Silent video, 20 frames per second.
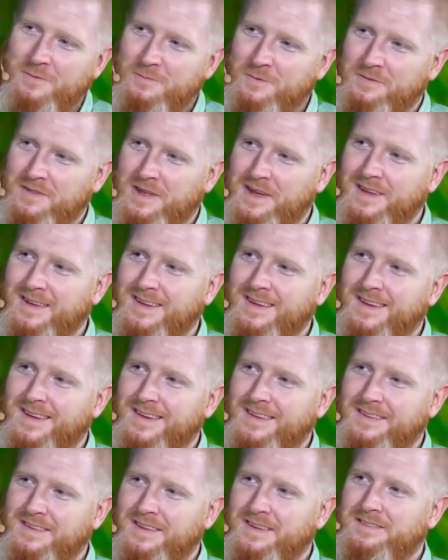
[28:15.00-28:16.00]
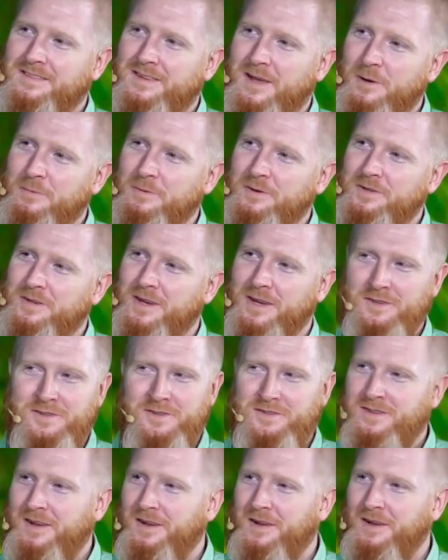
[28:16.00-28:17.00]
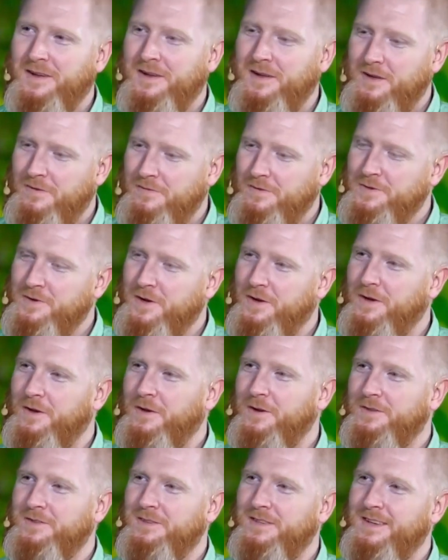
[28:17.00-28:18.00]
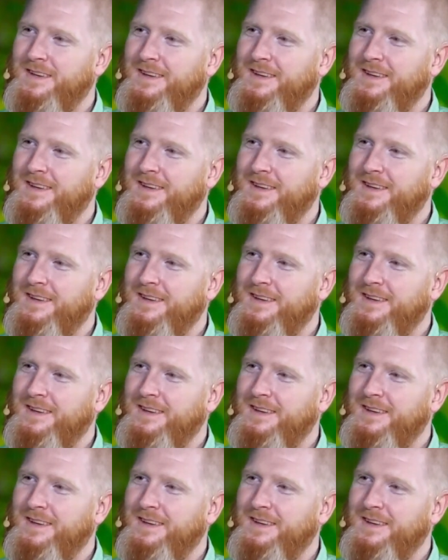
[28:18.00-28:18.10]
on with that next time, inshallah. Jazakallah khair for joining us.